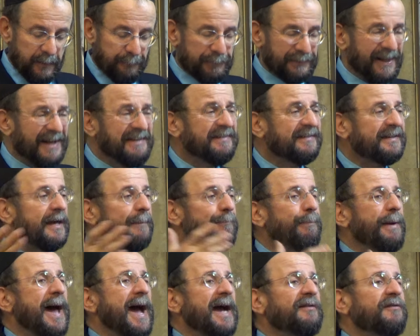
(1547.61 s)
But let's
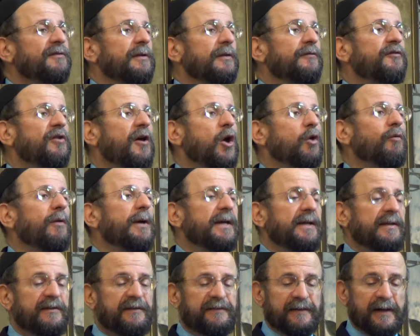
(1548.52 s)
get back to the Torah
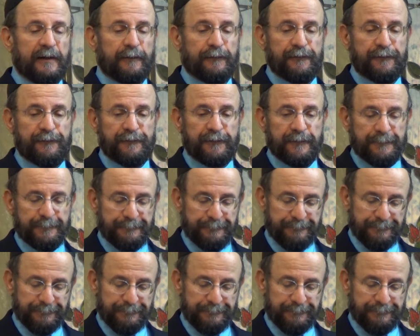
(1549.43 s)
itself.